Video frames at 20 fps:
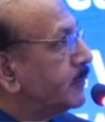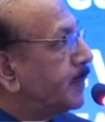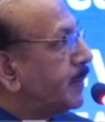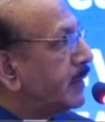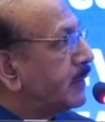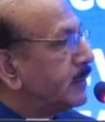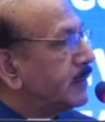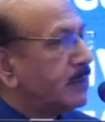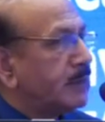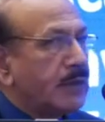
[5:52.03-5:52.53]

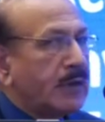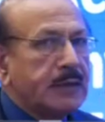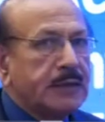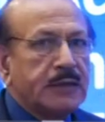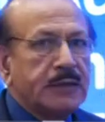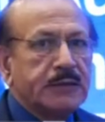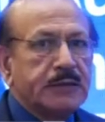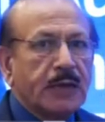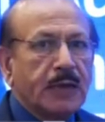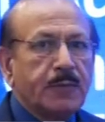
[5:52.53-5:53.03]
present at
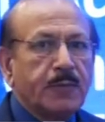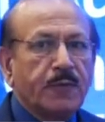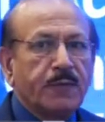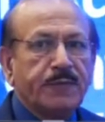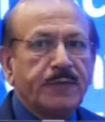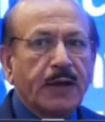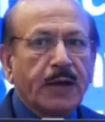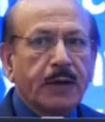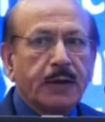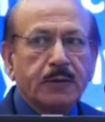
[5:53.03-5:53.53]
the time
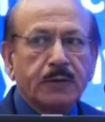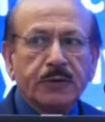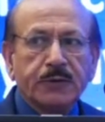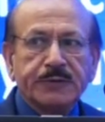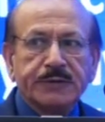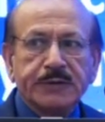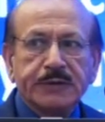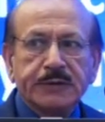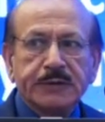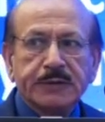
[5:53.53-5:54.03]
of
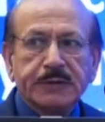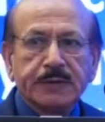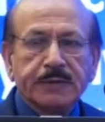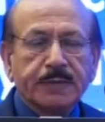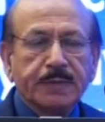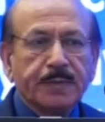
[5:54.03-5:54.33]
diagnosis.